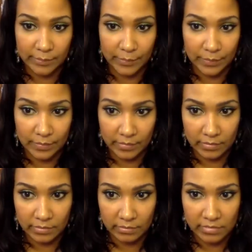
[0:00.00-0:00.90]
And
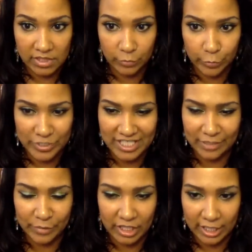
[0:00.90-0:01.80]
someone was
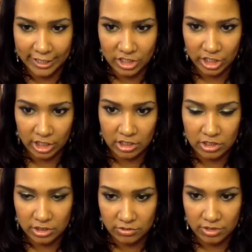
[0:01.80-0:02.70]
saying men like
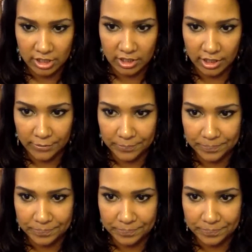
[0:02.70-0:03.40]
change. I was like, yeah.